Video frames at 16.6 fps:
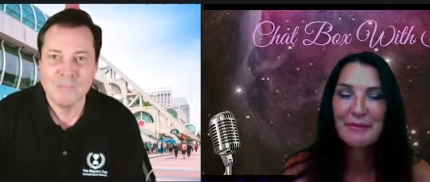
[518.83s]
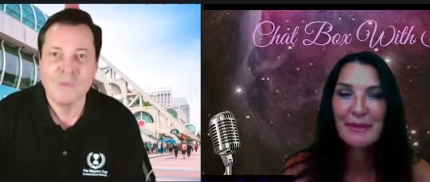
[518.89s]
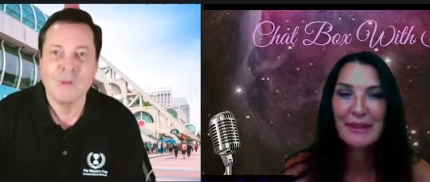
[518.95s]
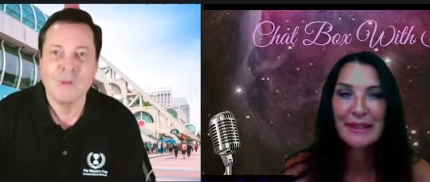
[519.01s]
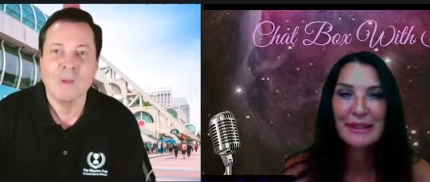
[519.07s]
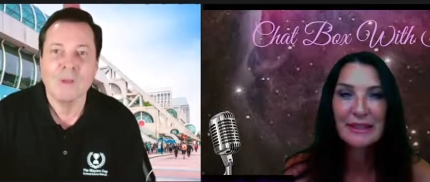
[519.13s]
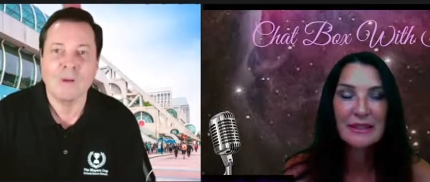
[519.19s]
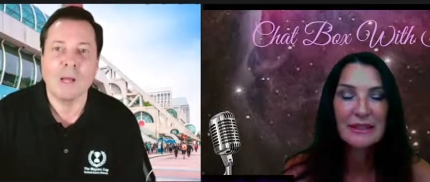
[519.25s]

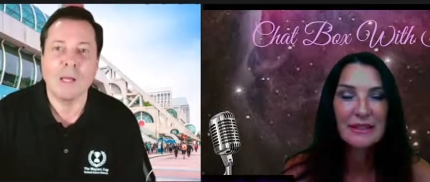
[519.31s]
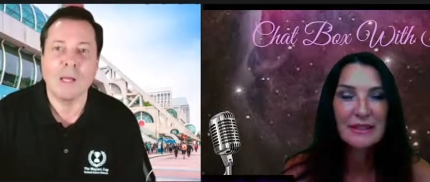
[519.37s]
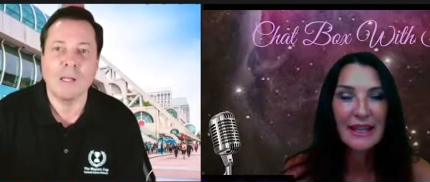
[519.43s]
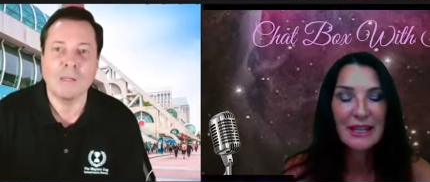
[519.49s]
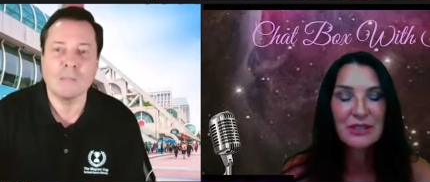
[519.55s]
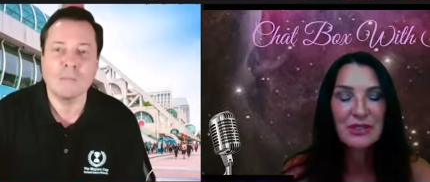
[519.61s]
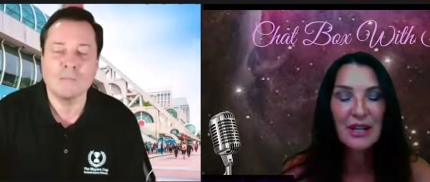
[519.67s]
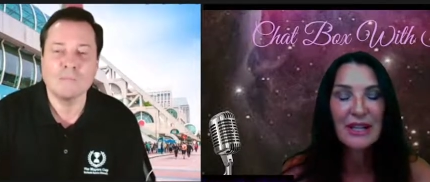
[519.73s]
Speaker 1: But right.
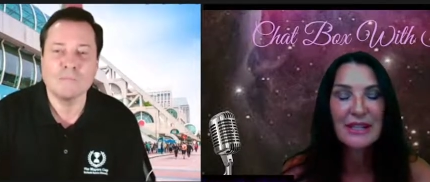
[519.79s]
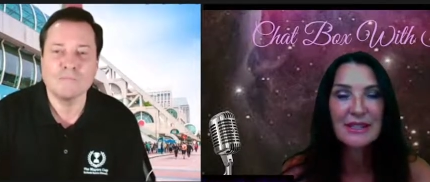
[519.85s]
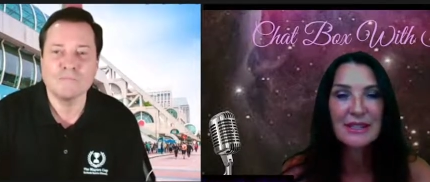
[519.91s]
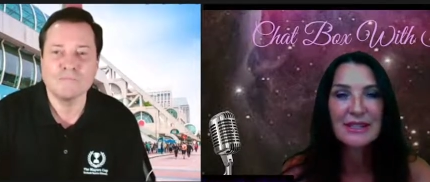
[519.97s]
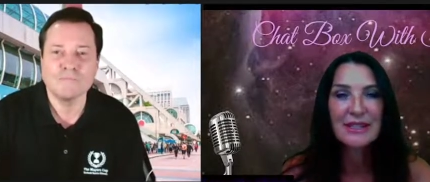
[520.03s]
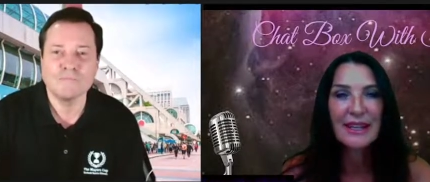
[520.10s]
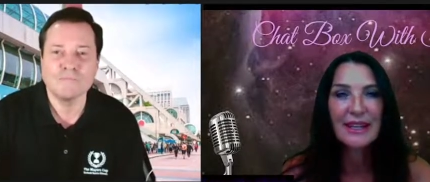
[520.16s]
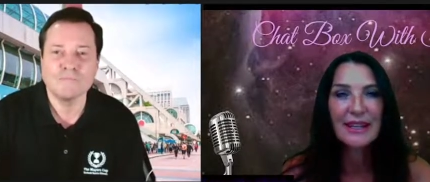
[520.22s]
they tried
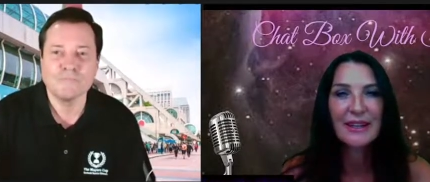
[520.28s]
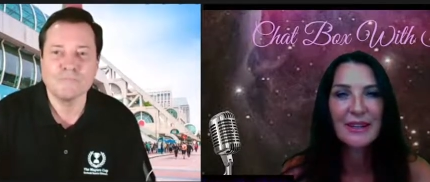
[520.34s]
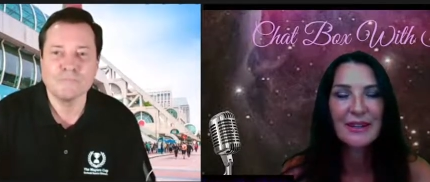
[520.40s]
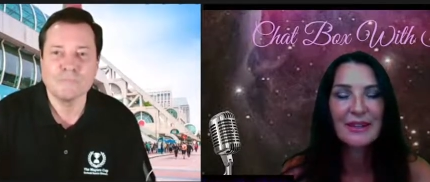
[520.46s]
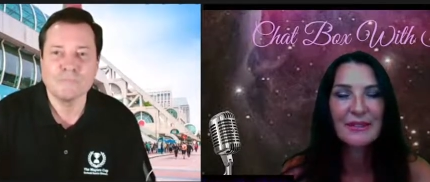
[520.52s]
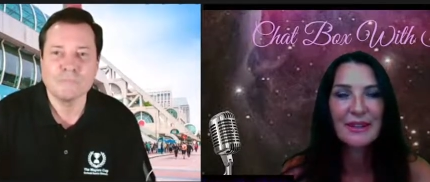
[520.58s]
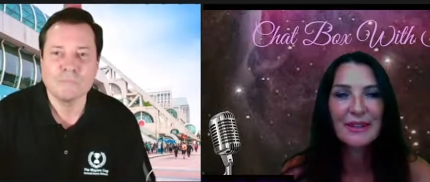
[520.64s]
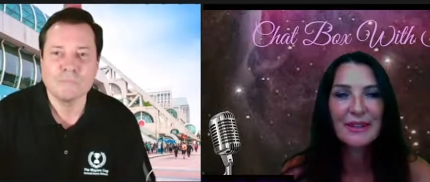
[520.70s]
to take
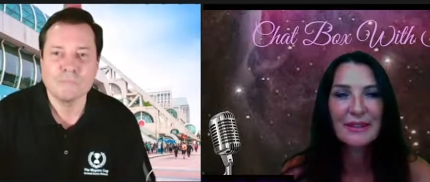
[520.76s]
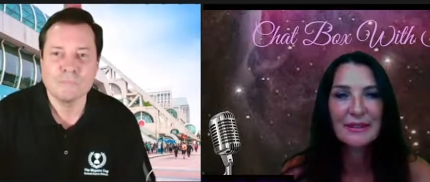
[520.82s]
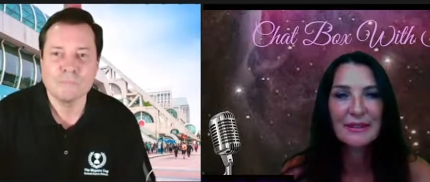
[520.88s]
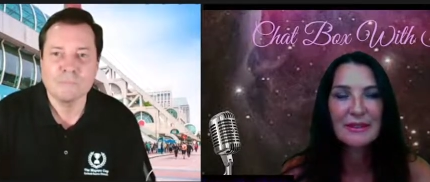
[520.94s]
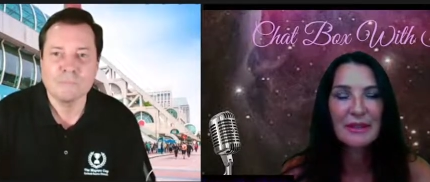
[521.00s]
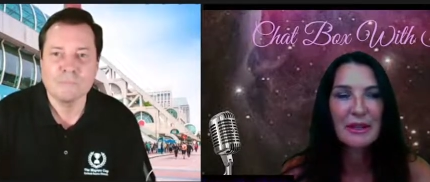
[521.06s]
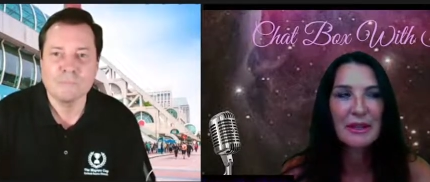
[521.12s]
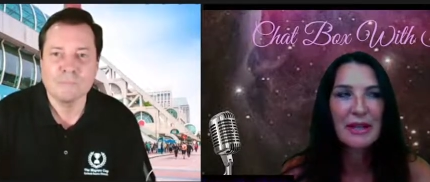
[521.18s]
over.
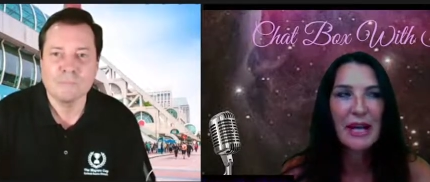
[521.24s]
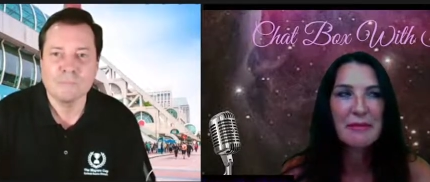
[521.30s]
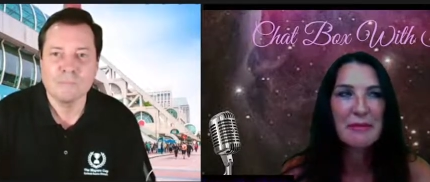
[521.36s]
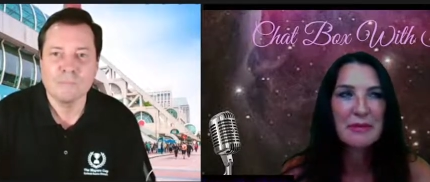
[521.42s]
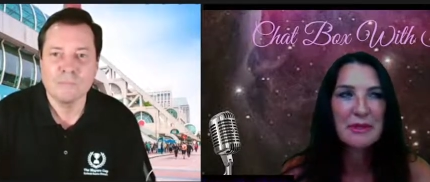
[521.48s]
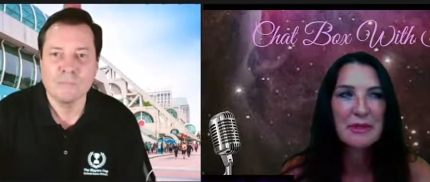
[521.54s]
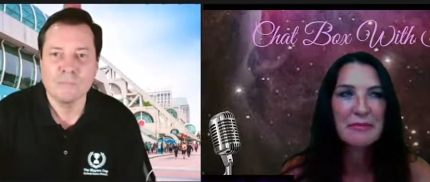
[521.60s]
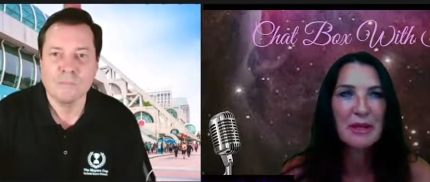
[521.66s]
They came
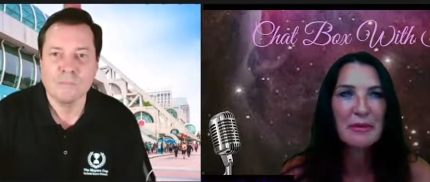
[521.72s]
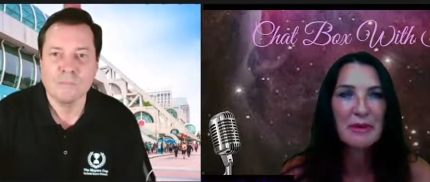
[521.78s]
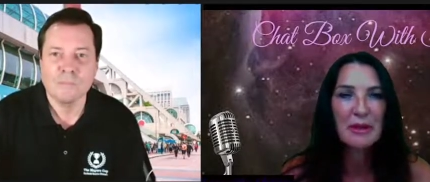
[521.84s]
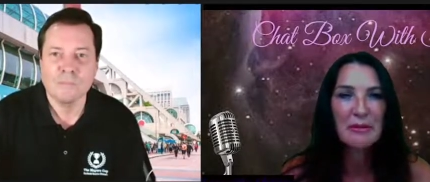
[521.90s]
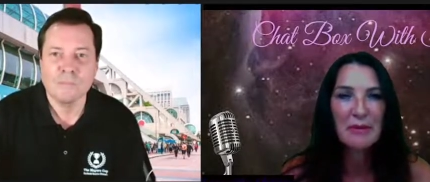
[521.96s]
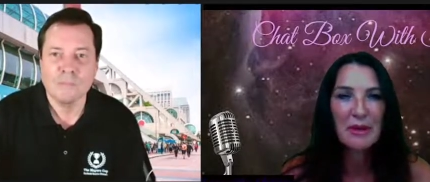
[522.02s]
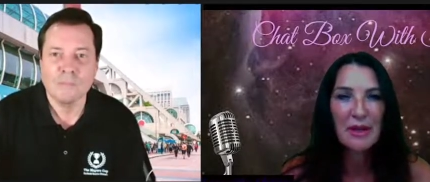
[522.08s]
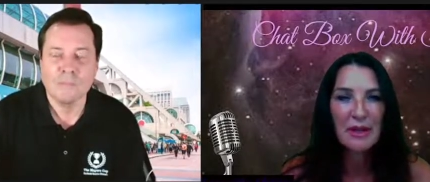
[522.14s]
up to
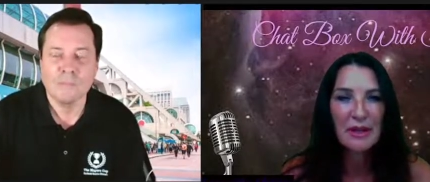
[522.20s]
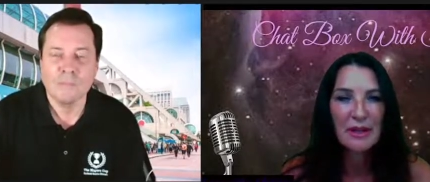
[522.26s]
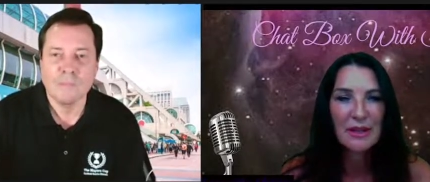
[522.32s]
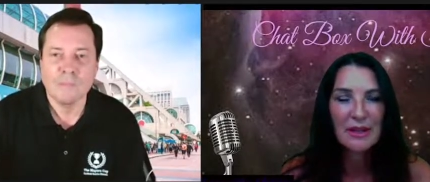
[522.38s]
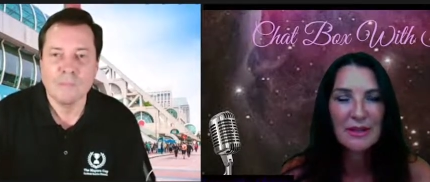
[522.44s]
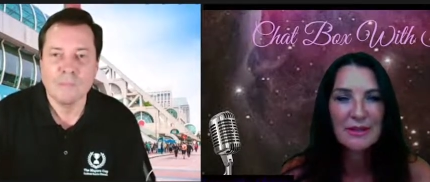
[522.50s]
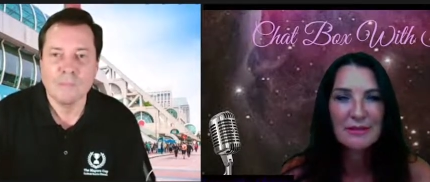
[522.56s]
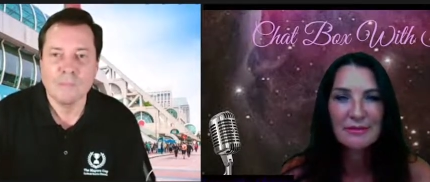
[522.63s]
Birmingham, I
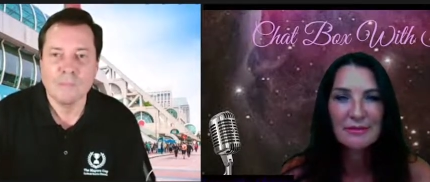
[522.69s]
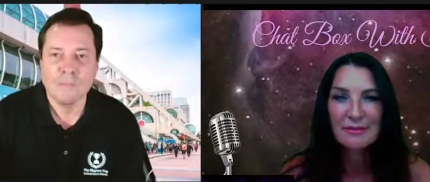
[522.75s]
heard.